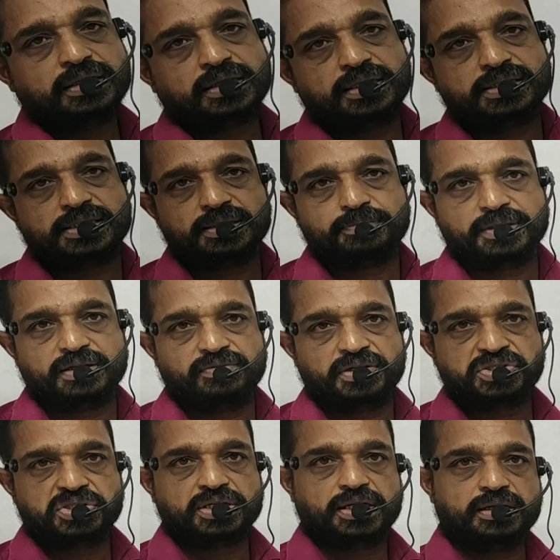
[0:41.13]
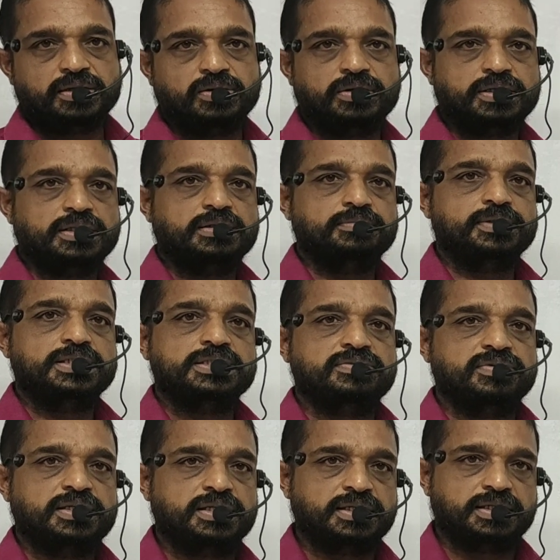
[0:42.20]
concept division algorithm is
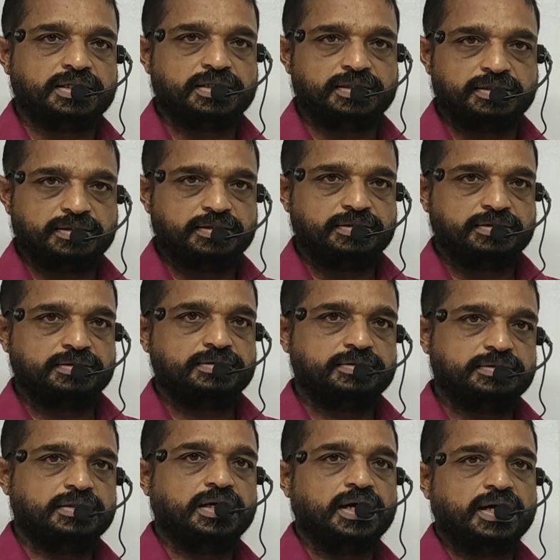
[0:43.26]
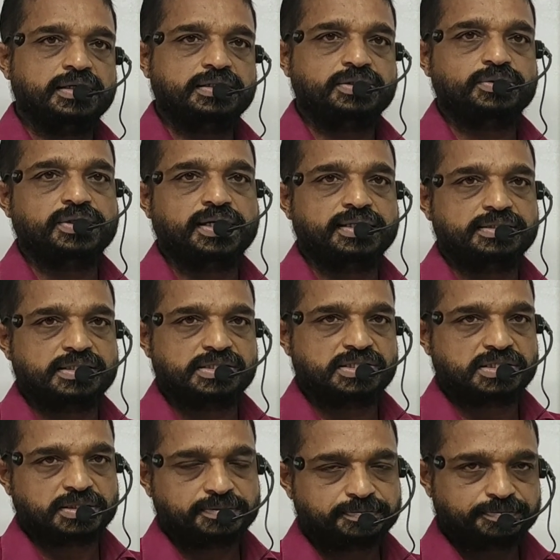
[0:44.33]
very hard to
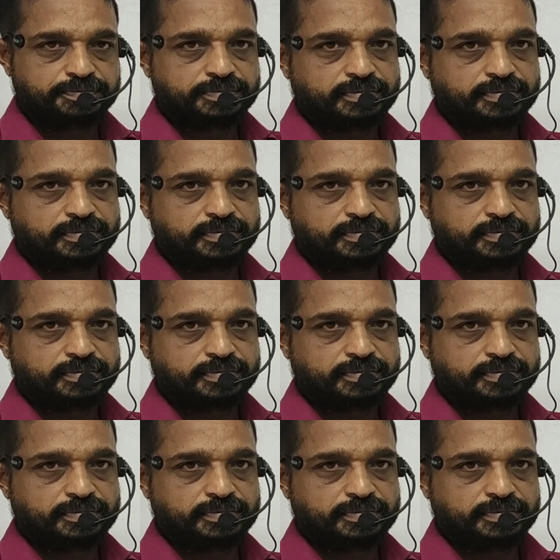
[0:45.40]
digest,